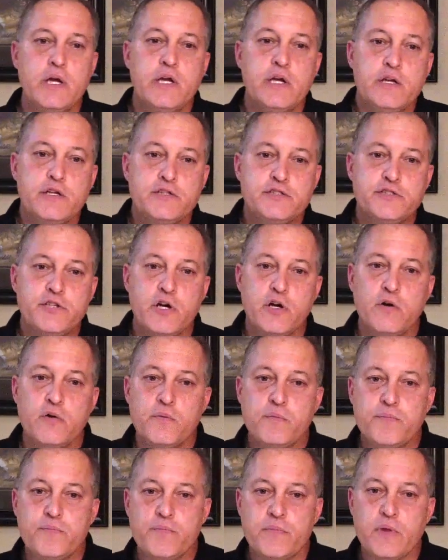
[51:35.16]

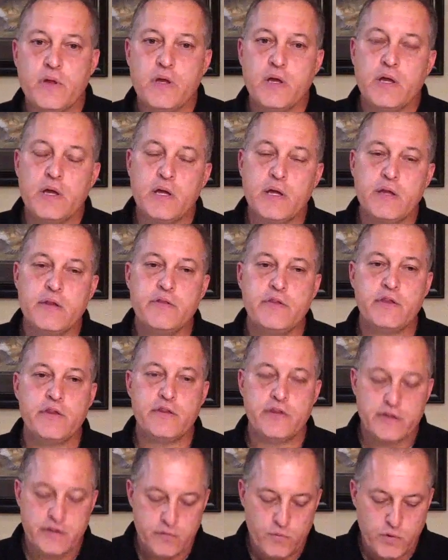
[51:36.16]
So, the,
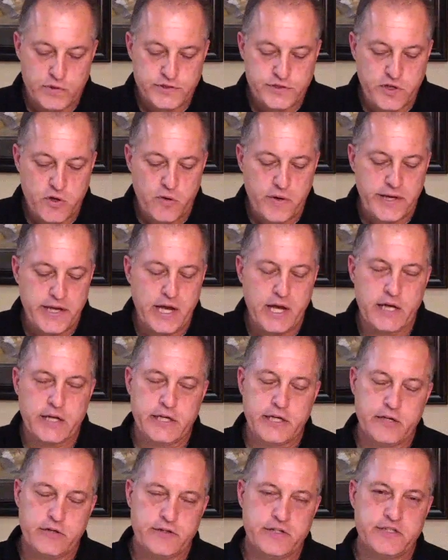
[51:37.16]
the, what's going on
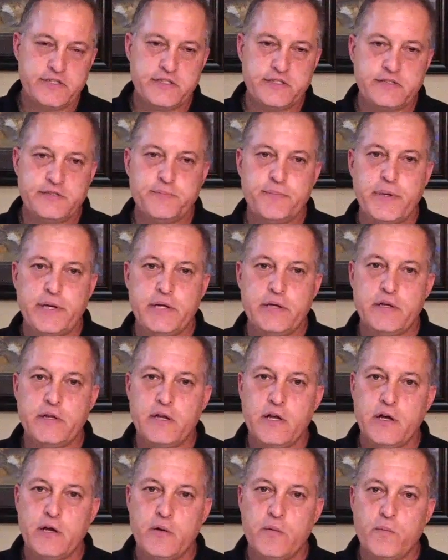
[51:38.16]
here? This has been
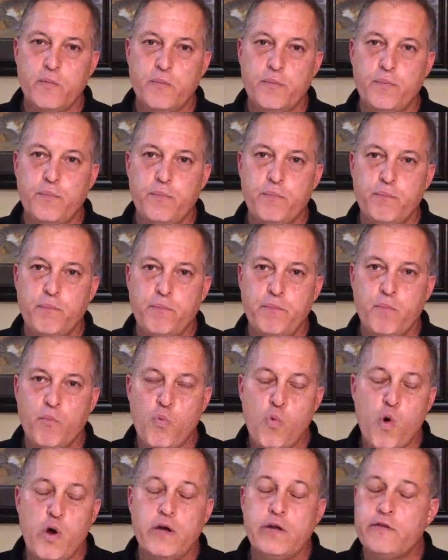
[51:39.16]

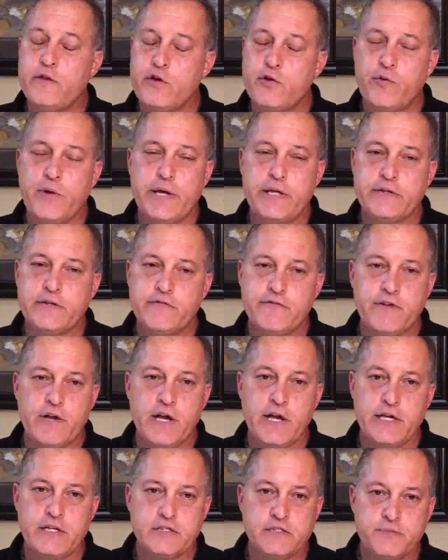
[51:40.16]
one of the great
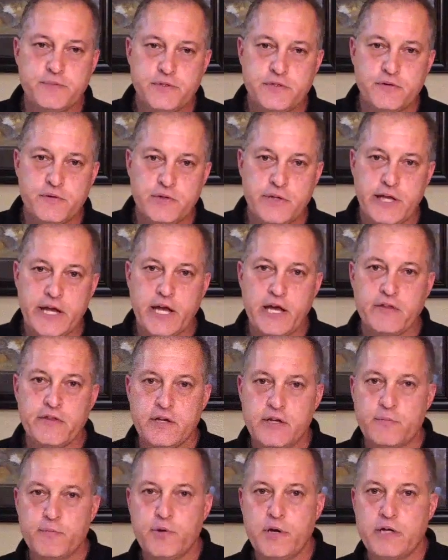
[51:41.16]
divides between the
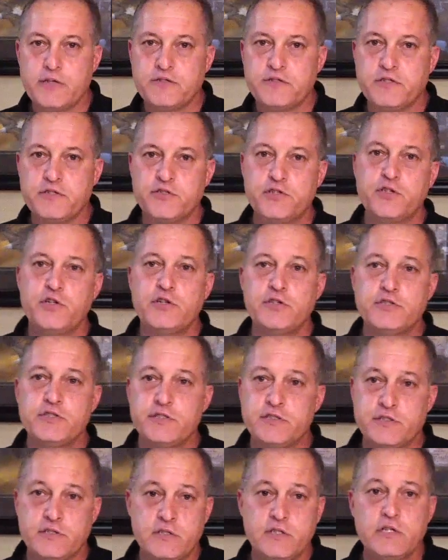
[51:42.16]
Catholic and Protestant Church.
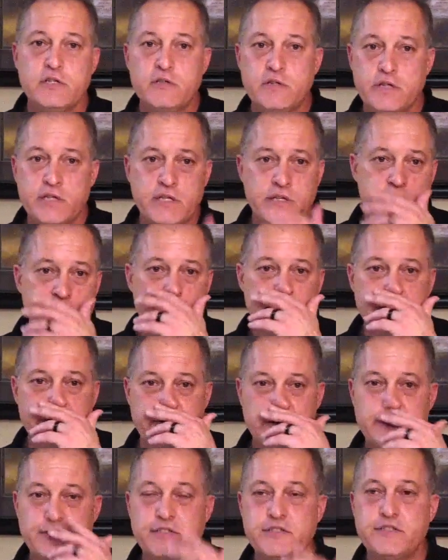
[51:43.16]
Is literally these
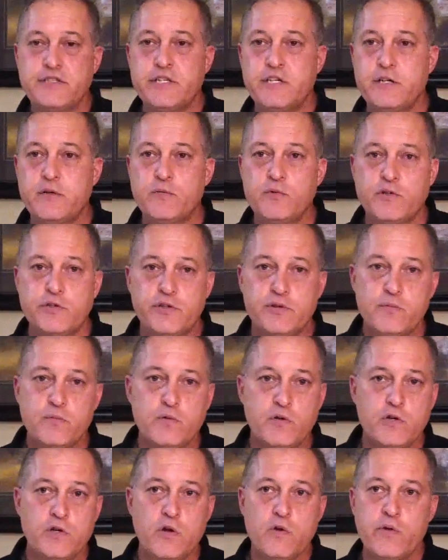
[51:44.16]
verses here we're
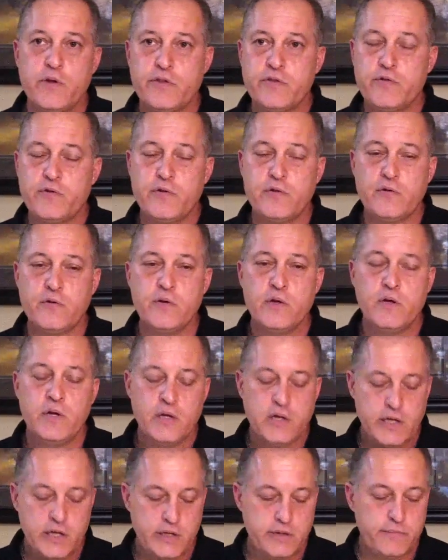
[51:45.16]
we're going through
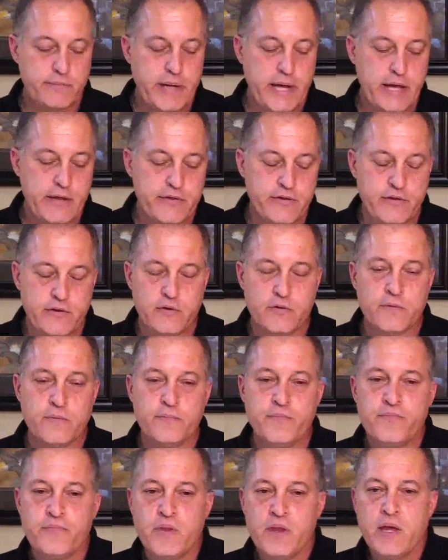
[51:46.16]
in Matthew,
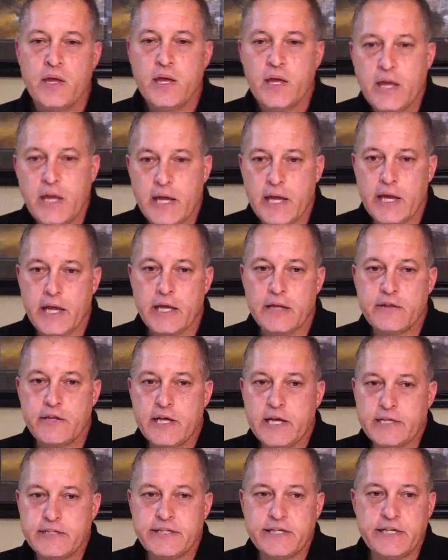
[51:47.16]
and the
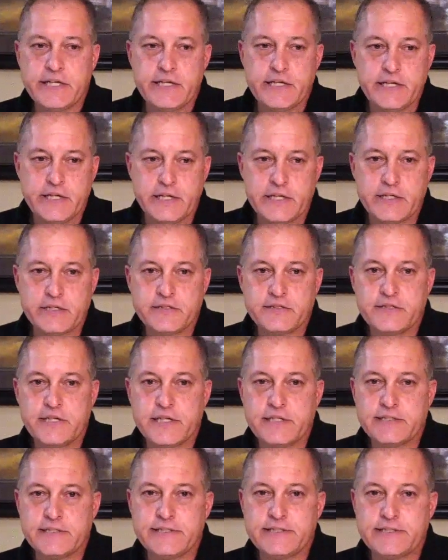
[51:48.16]
idea is
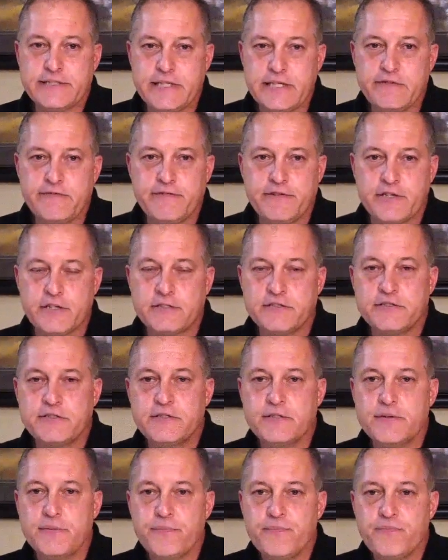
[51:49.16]
that Cephas